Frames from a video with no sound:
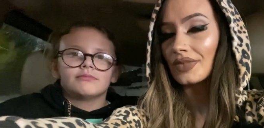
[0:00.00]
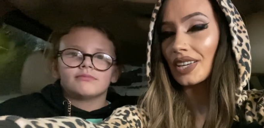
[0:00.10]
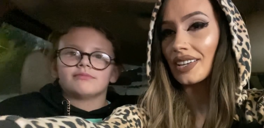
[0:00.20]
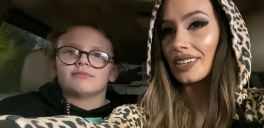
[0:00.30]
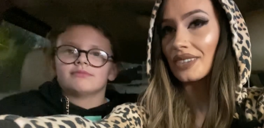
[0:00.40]

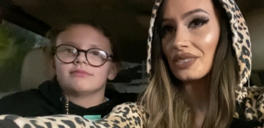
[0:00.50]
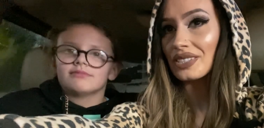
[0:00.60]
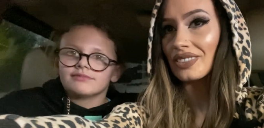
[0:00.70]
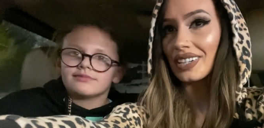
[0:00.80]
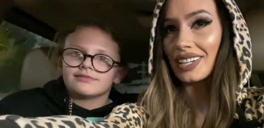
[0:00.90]
Speaker 1: Yeah, that was
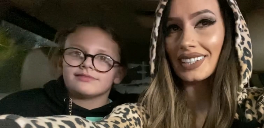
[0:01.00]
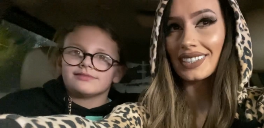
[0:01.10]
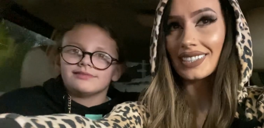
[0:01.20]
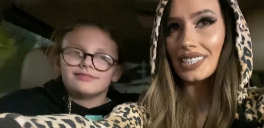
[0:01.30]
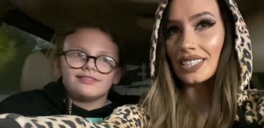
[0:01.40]
funny.
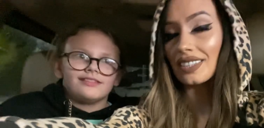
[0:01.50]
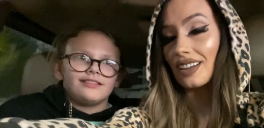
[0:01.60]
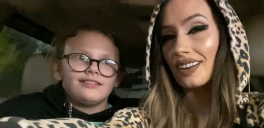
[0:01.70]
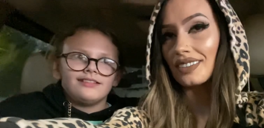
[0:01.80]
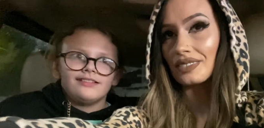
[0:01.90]
She
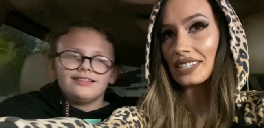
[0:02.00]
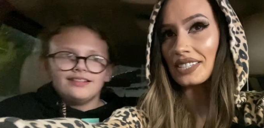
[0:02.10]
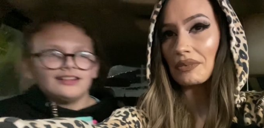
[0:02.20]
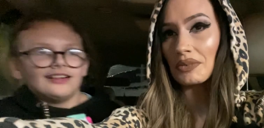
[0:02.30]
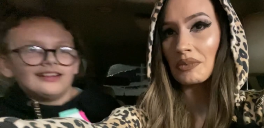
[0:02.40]
thought kids
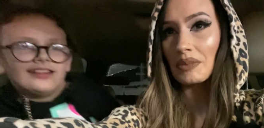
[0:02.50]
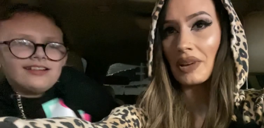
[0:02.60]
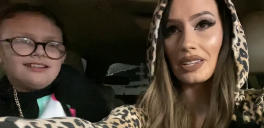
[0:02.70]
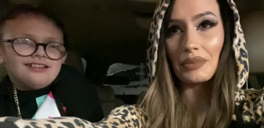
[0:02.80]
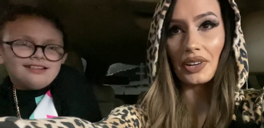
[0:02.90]
came from a
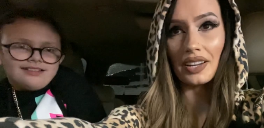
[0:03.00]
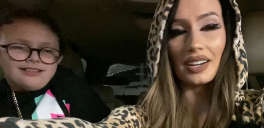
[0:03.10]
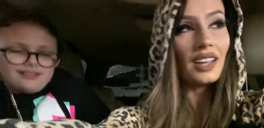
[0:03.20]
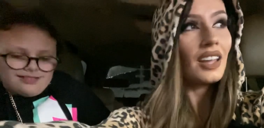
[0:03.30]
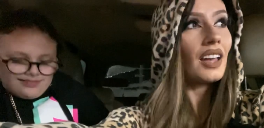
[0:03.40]
belly
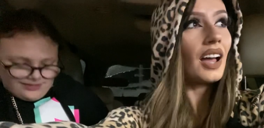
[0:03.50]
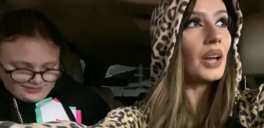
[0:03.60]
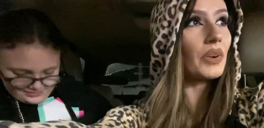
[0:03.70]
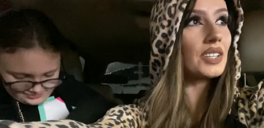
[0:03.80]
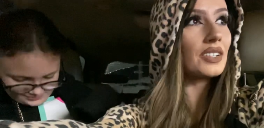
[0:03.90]
button. I
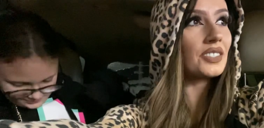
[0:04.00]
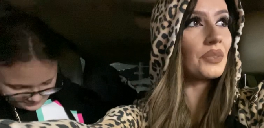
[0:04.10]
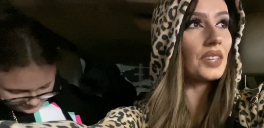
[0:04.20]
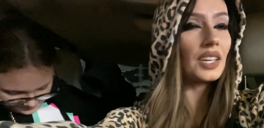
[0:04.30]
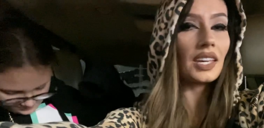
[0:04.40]
was
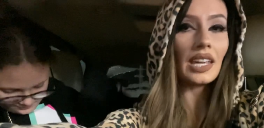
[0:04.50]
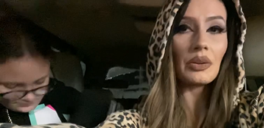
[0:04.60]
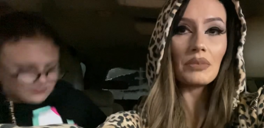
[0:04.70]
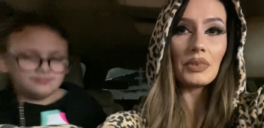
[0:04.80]
also thinking it would